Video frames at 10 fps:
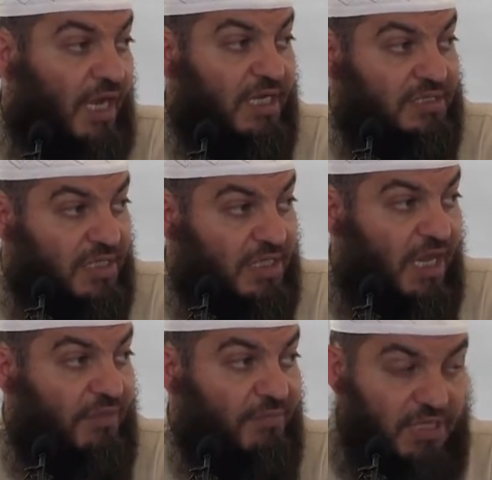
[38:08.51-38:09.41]
I said,
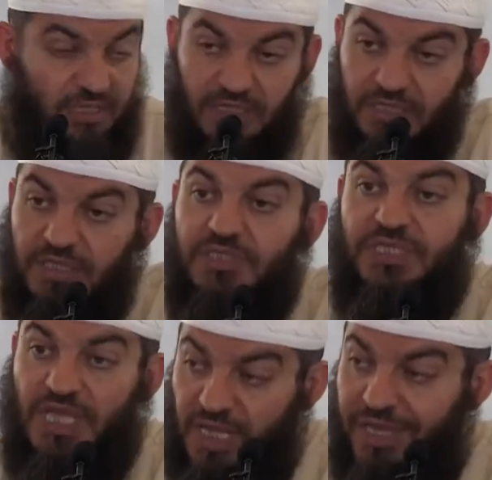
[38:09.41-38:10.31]
'Ameen.'
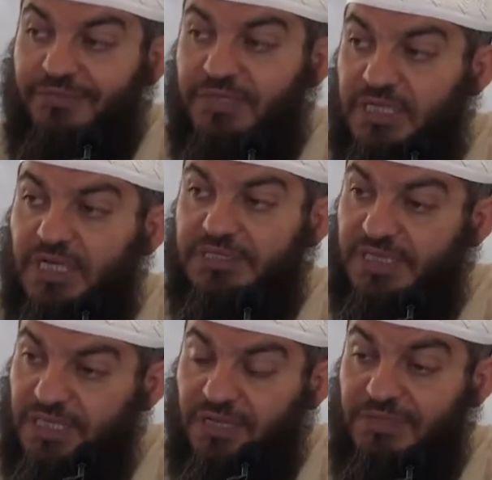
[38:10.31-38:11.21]
'Say ameen.' I
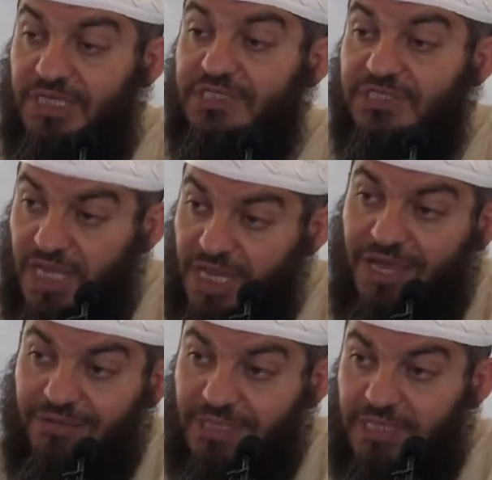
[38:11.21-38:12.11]
said, 'Ameen.' 'Say
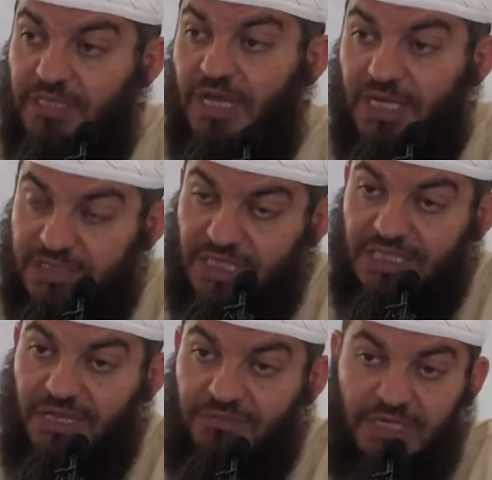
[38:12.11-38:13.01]
ameen.' I
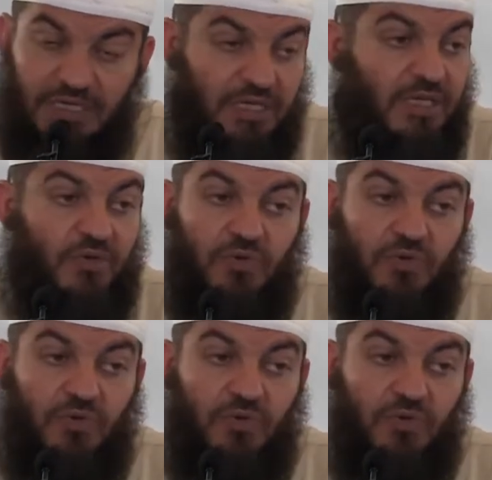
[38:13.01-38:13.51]
said, 'Ameen.'